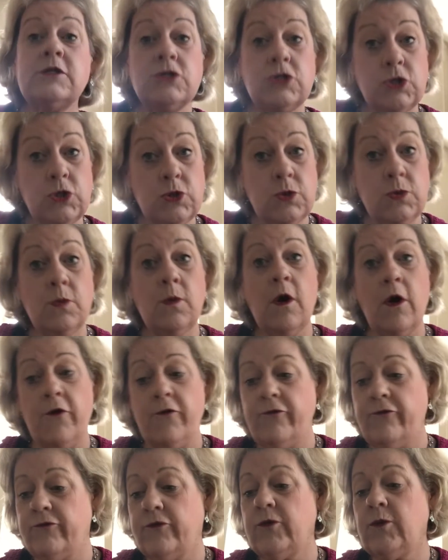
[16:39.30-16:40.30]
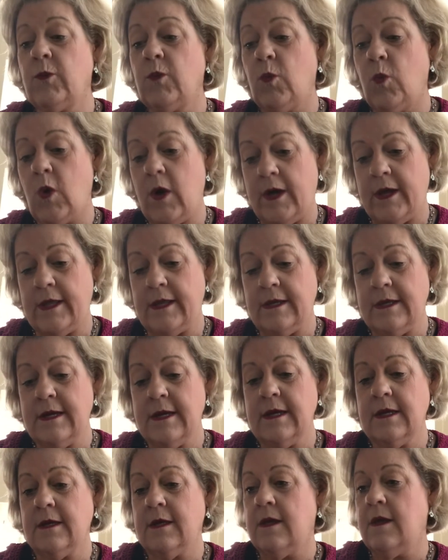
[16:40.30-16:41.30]

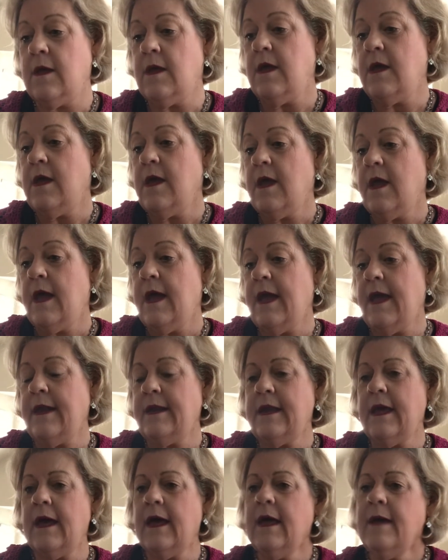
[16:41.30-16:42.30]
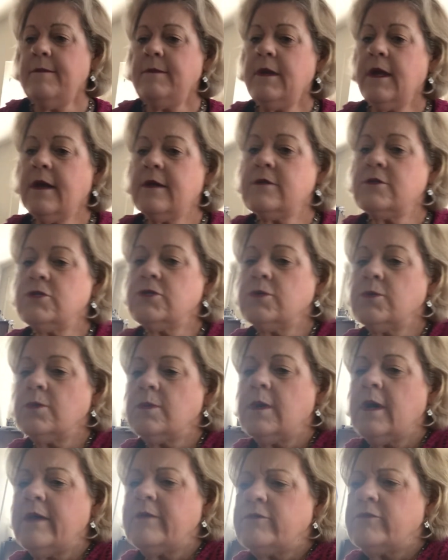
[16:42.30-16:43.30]
2/1. And I'm not sure
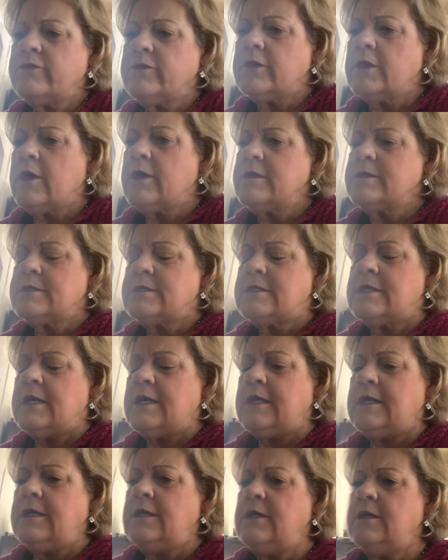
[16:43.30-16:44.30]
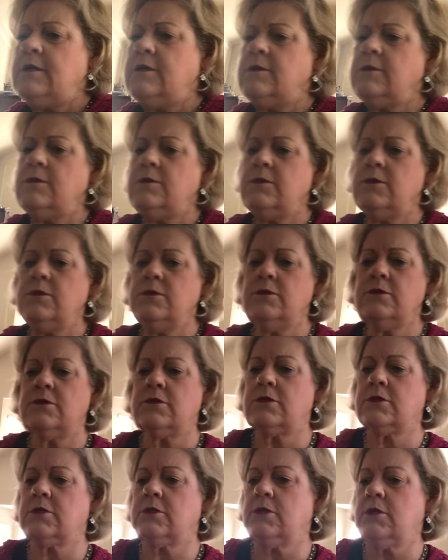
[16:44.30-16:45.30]
what floss they
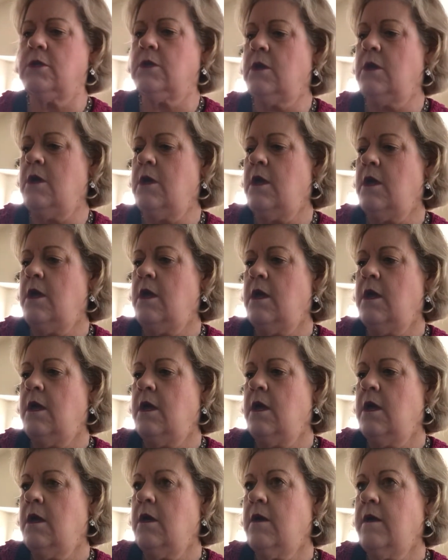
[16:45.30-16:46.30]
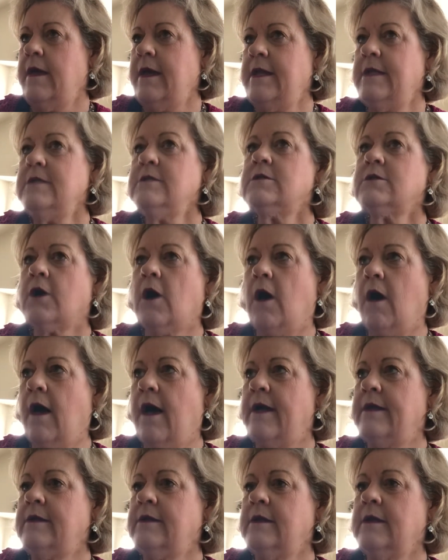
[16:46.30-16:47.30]
use. It is
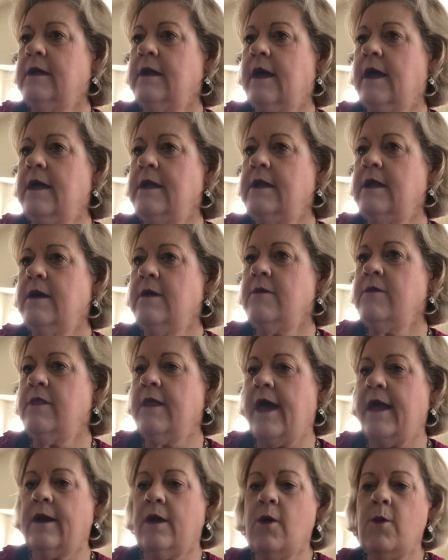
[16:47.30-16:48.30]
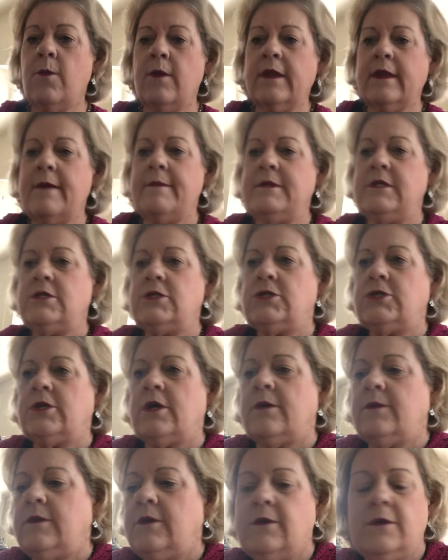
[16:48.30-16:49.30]
cotton, I know that. Oh, well, let me
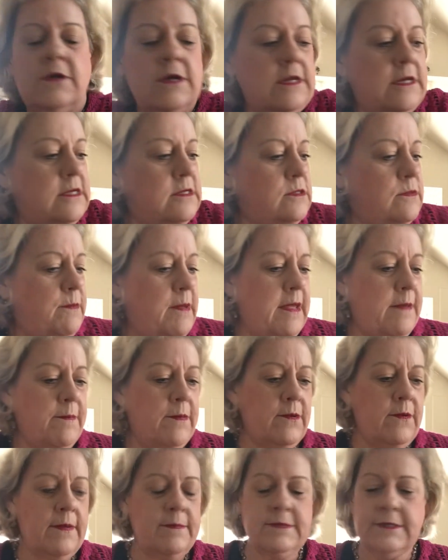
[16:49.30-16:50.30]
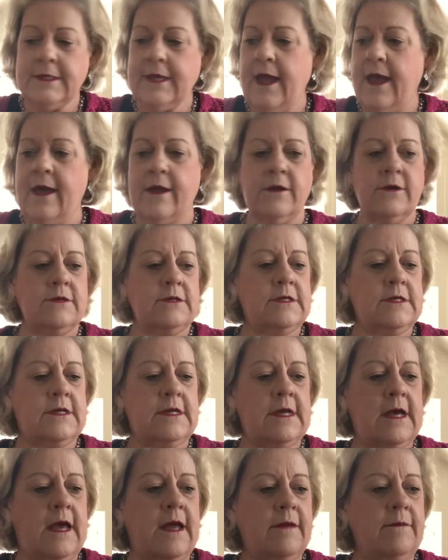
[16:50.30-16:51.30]
show you. Goodness, people, I'm scattered
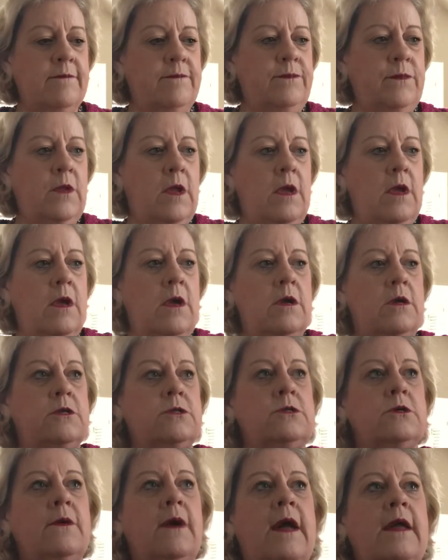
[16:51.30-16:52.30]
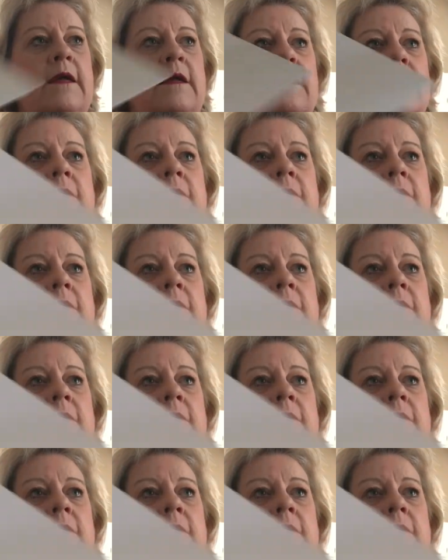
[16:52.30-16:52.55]
today. So I